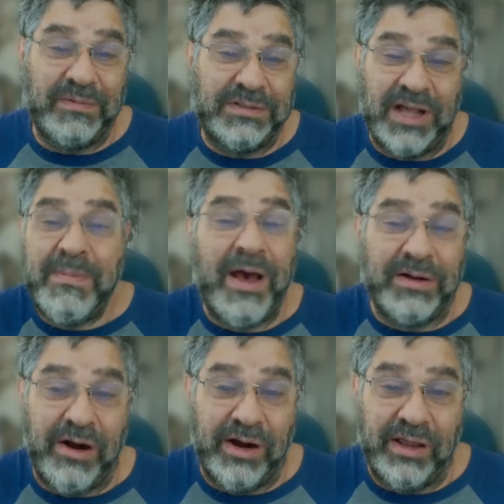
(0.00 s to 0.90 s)
somehow
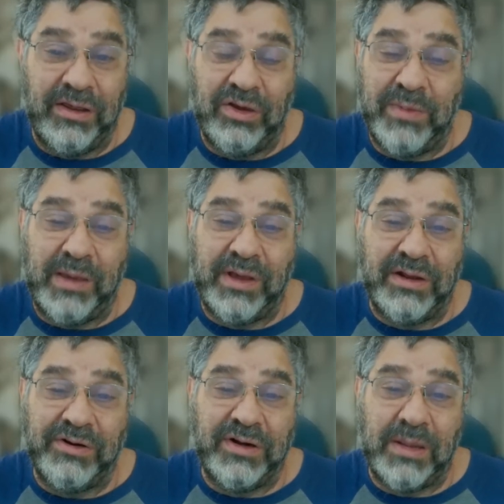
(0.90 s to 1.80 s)
targeting you, maybe
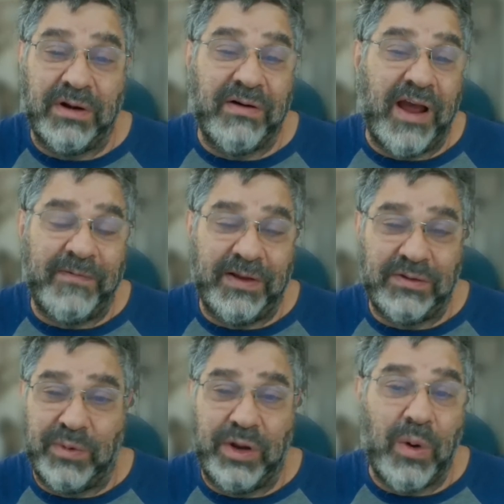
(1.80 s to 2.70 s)
on your demographic
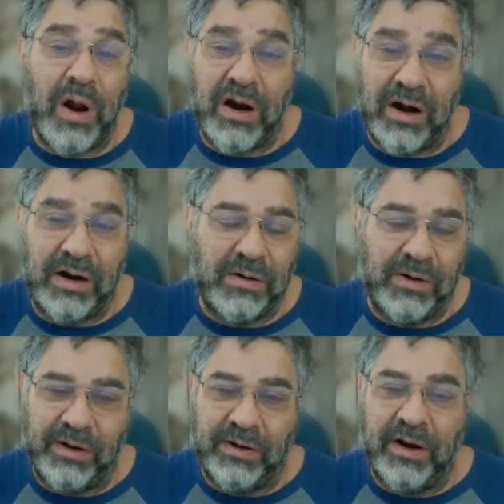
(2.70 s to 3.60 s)
or where you are,
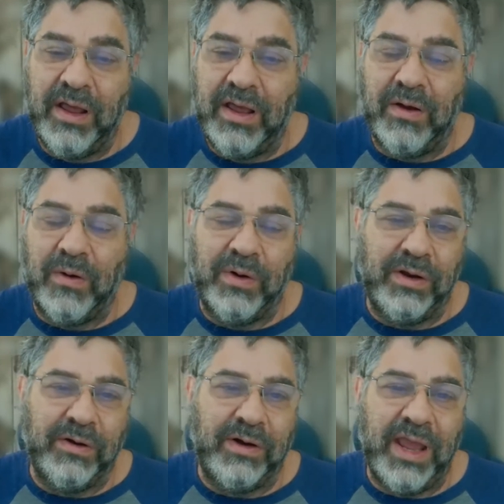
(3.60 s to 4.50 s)
or
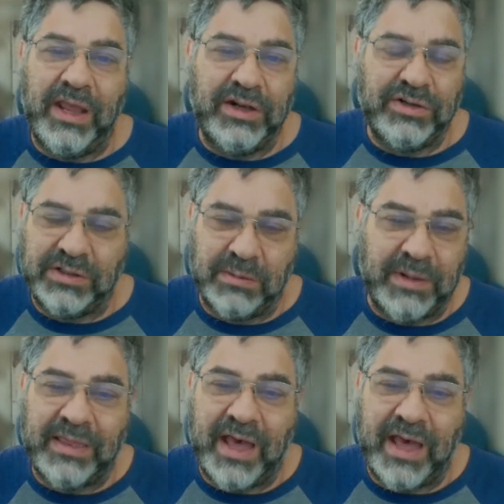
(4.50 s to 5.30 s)
your age or something like